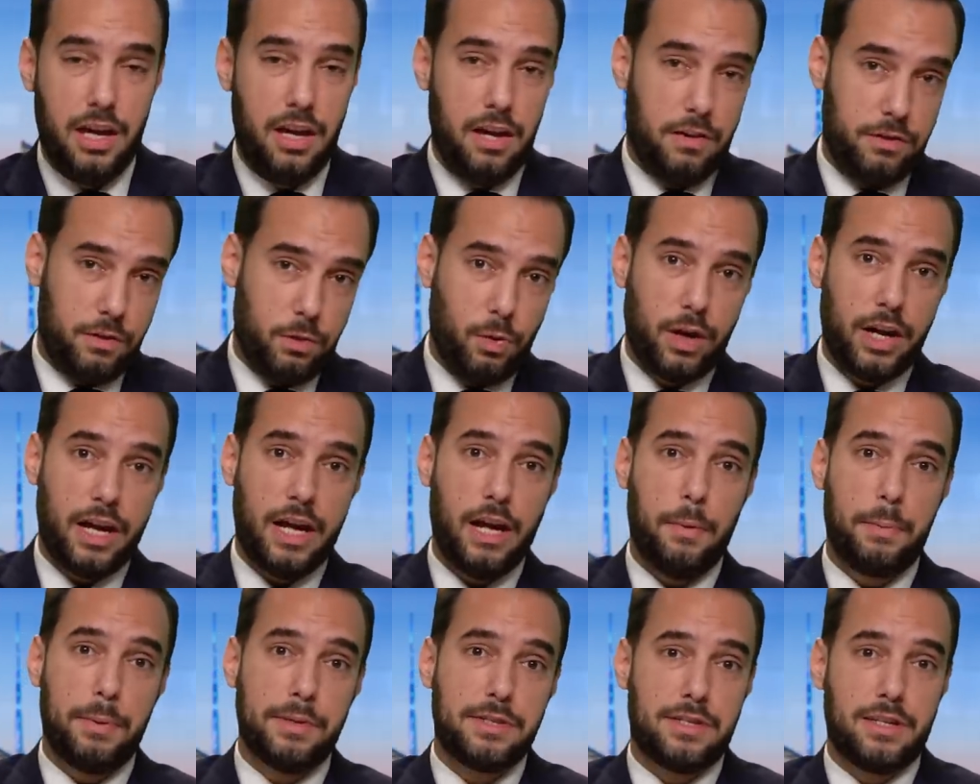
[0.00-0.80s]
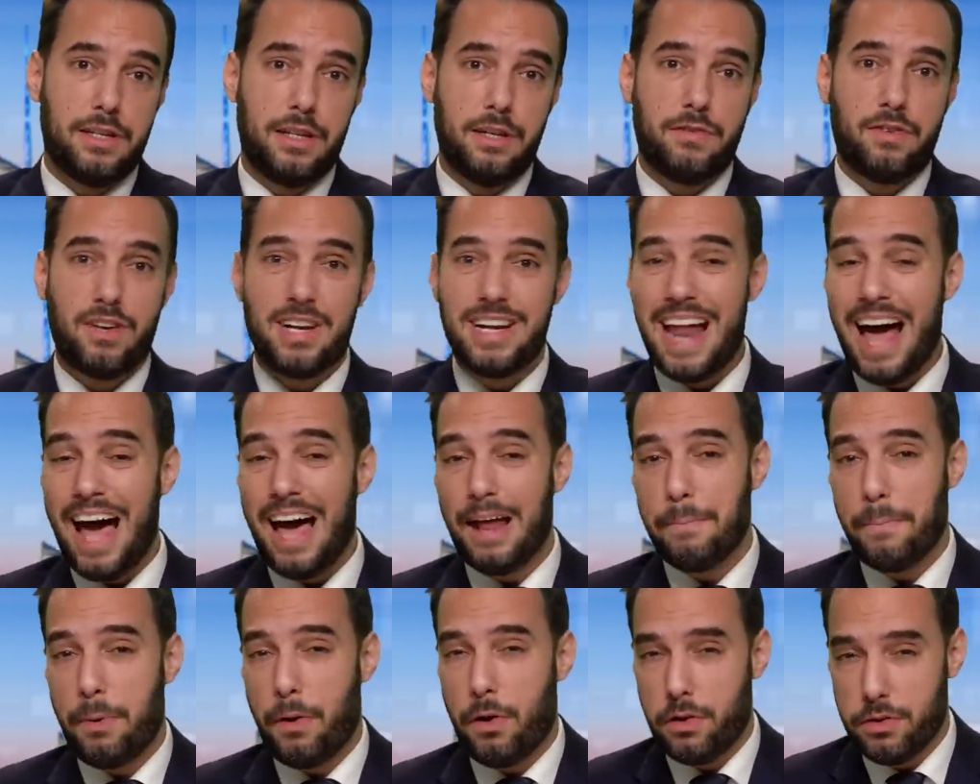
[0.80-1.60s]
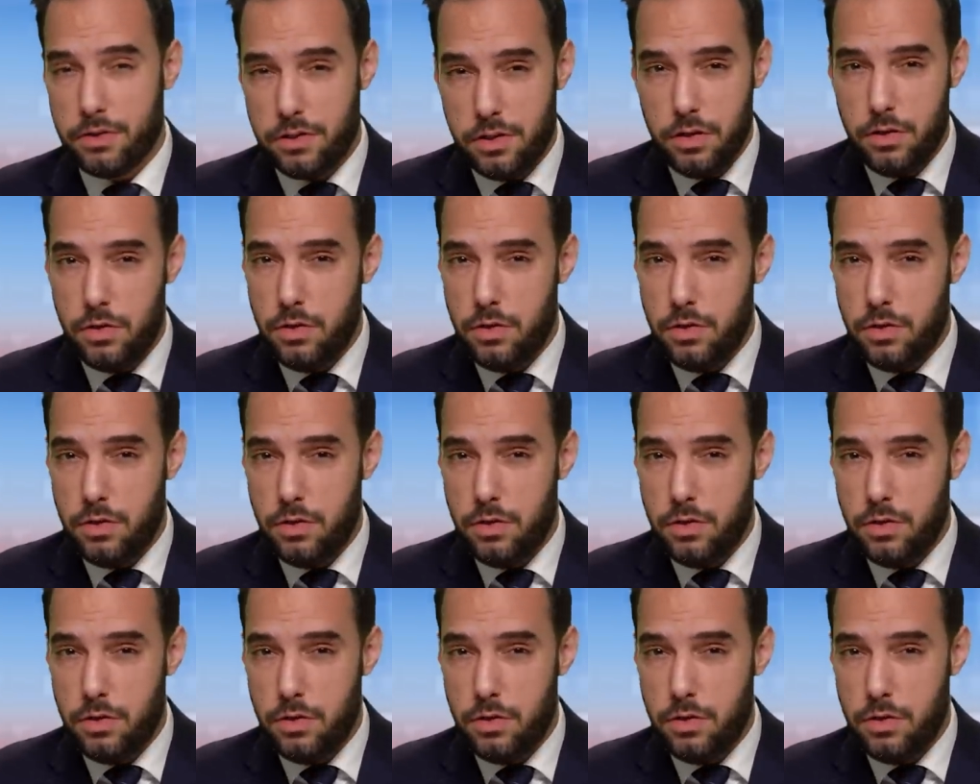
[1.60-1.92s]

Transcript: If you want to help us deliver nonpartisan